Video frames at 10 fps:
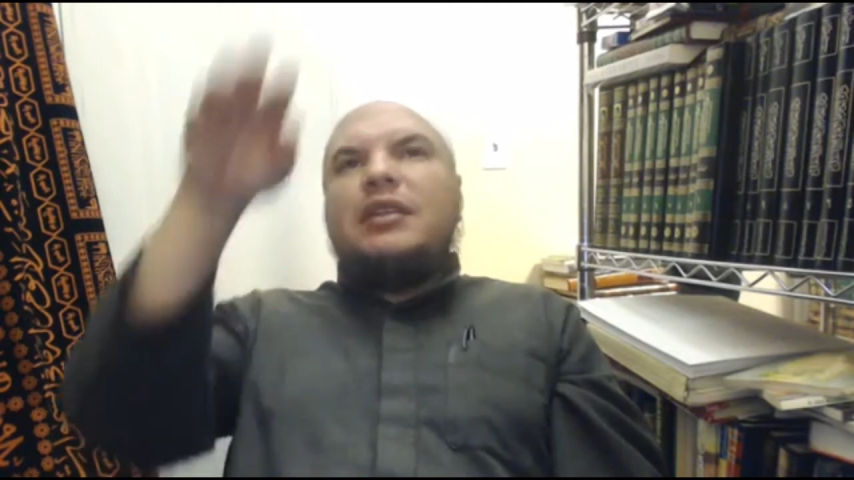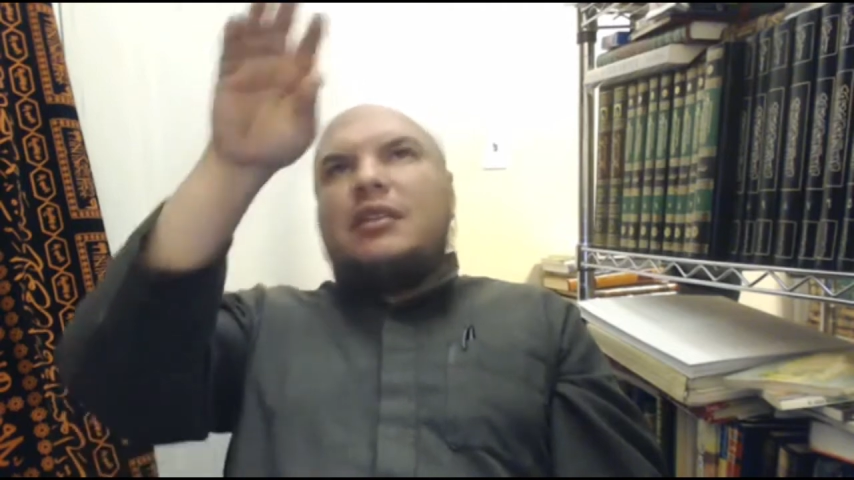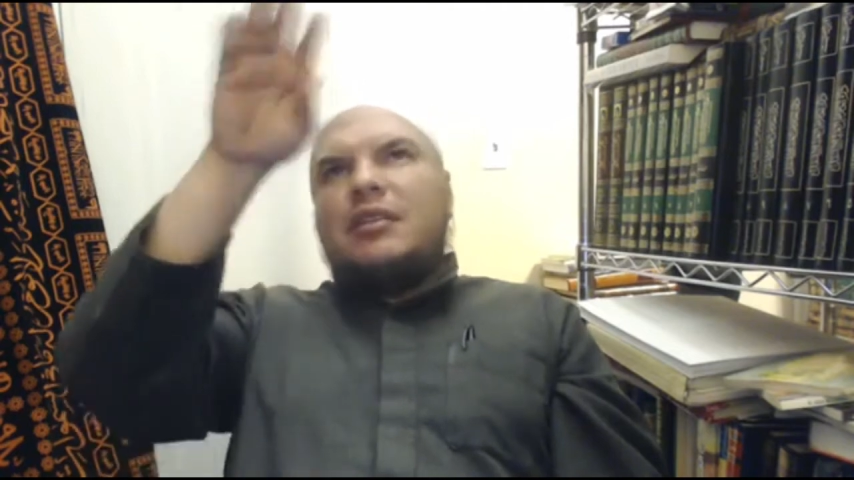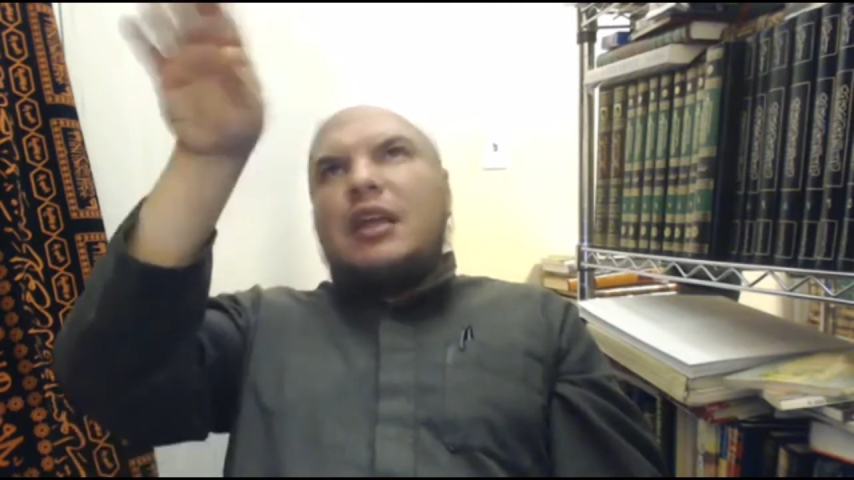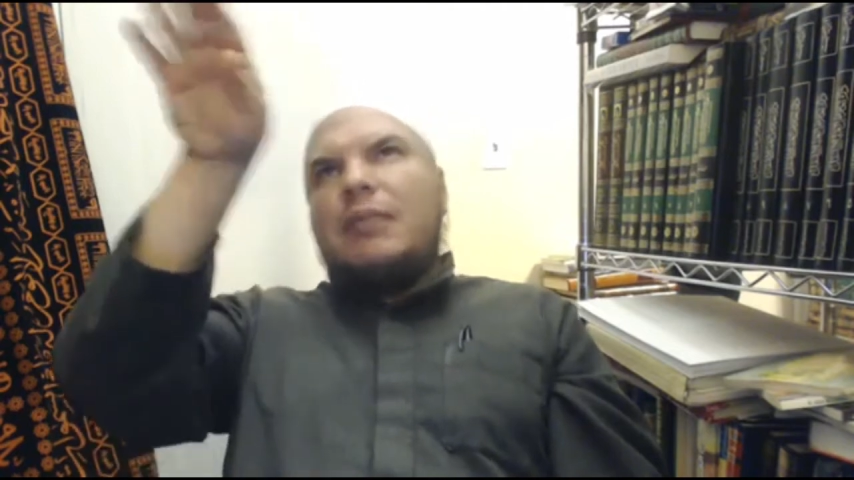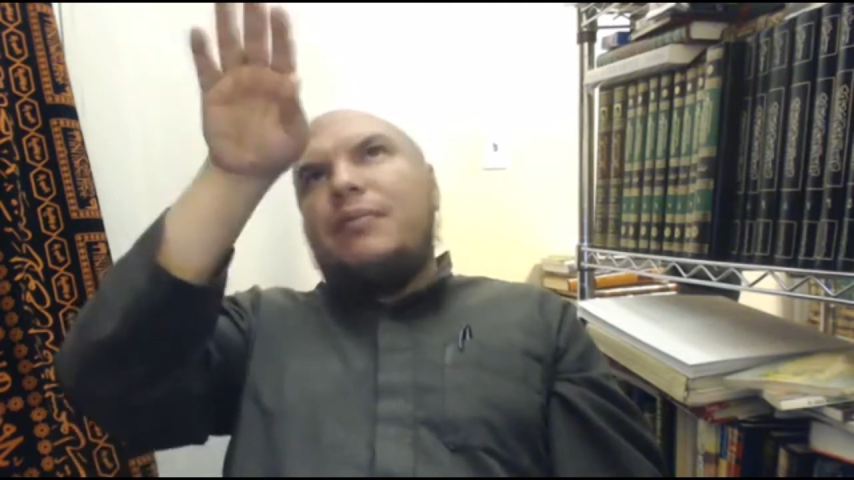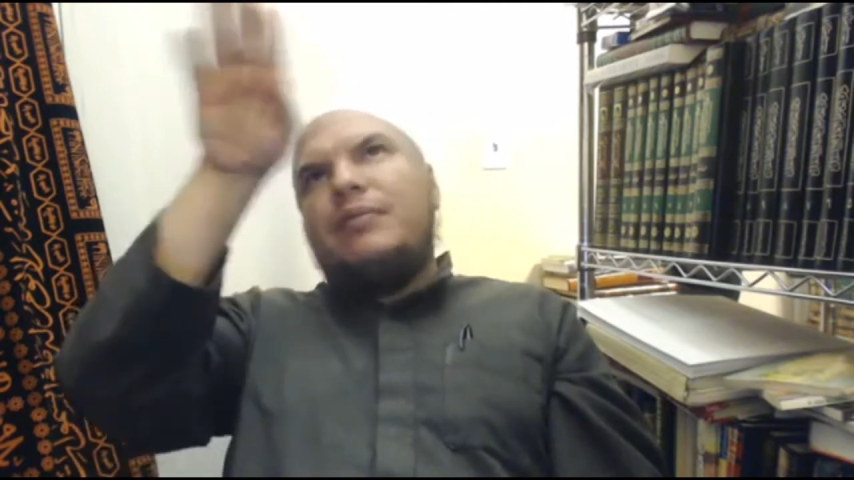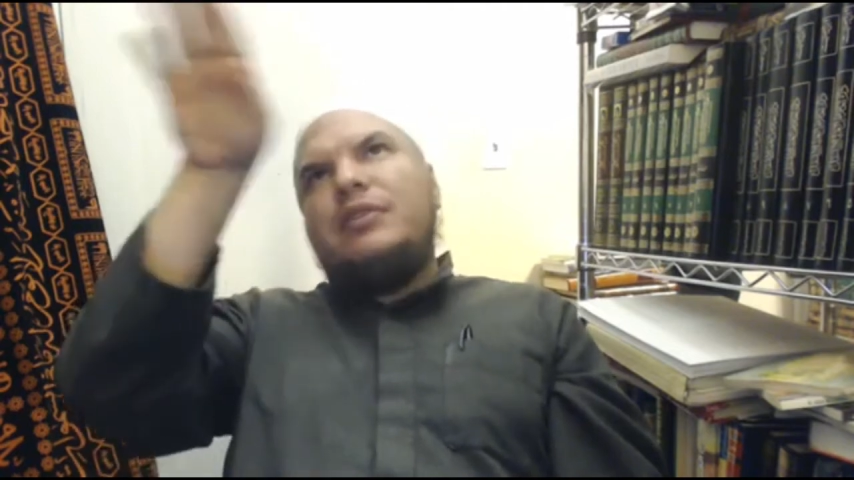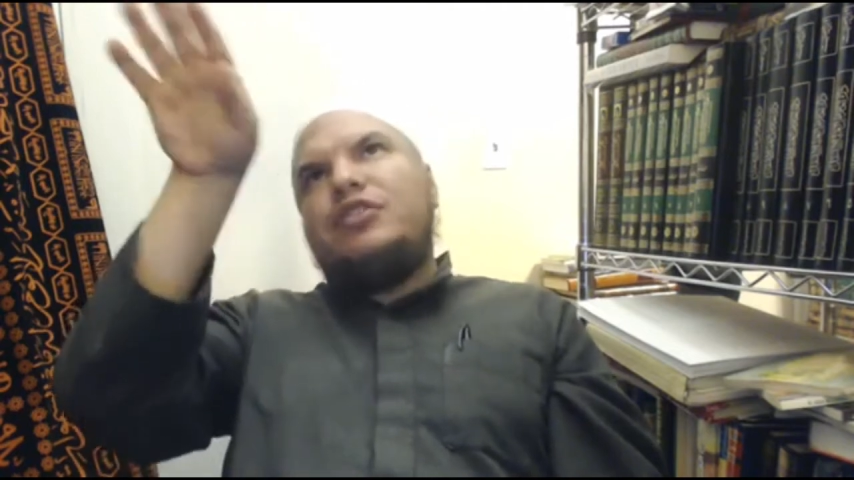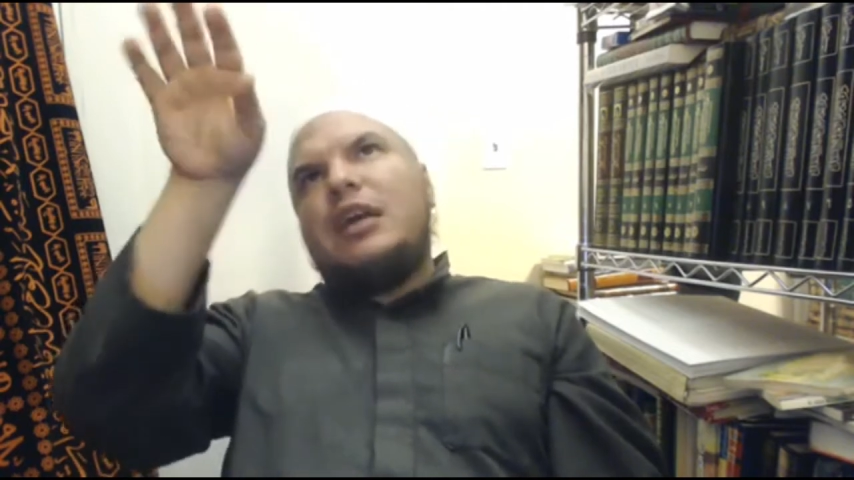At the top of
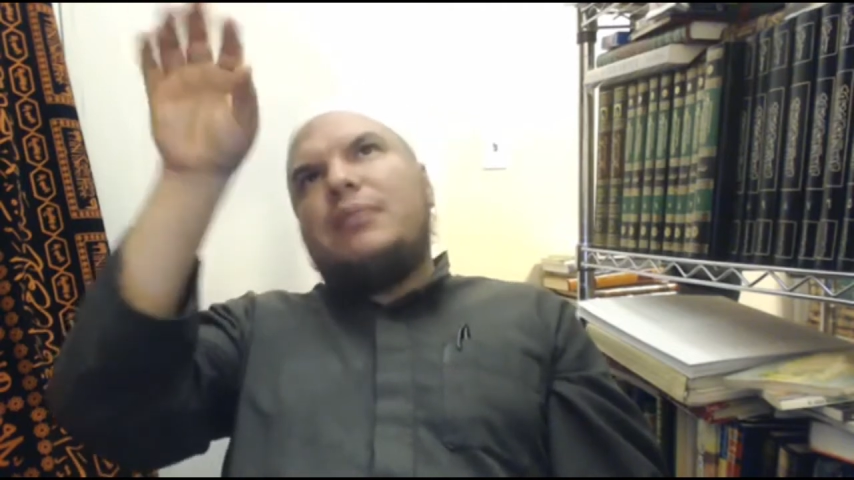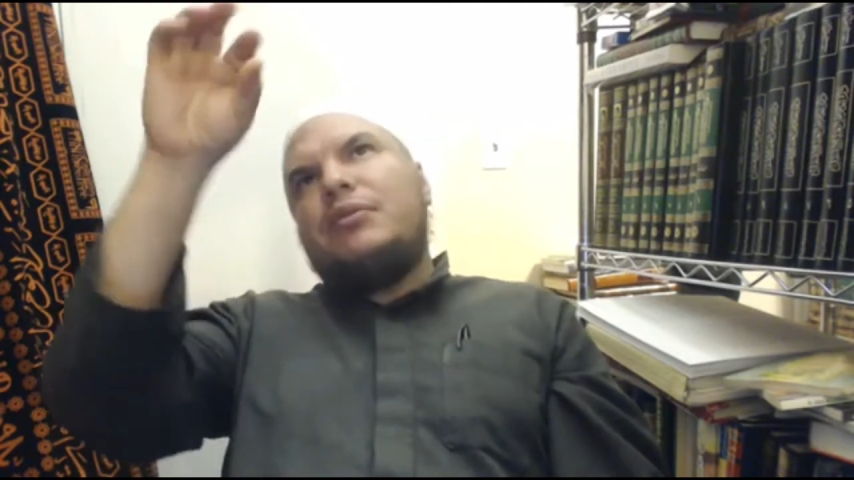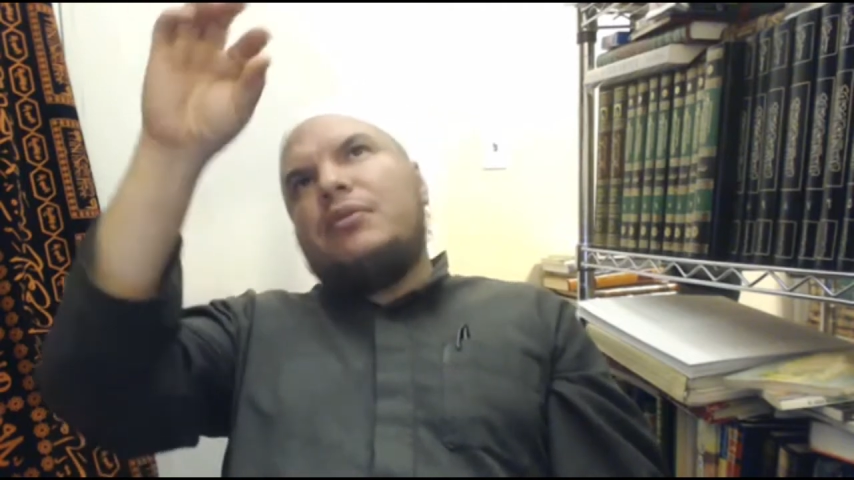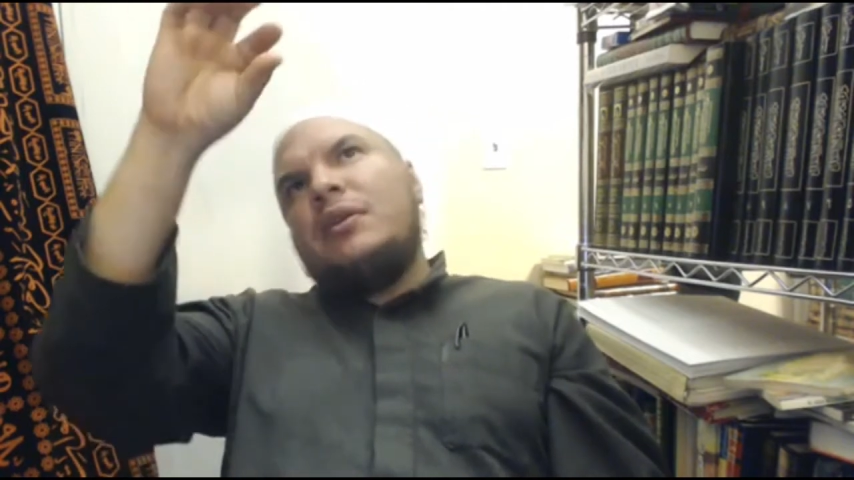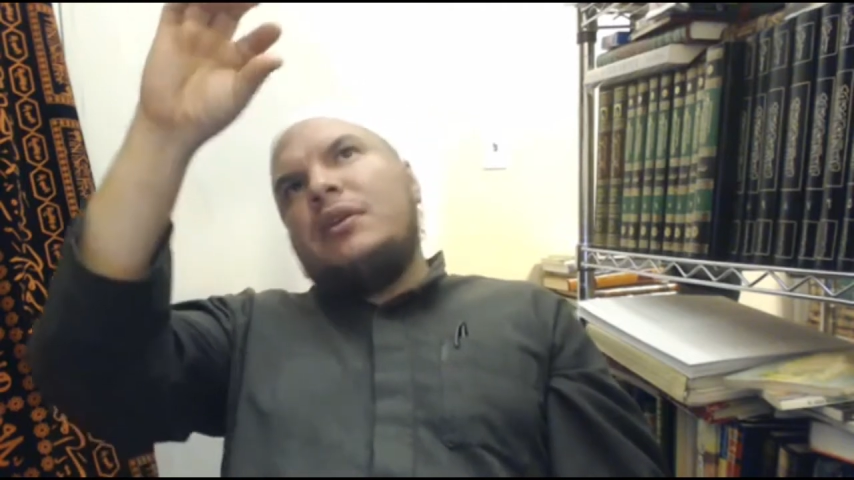each chapter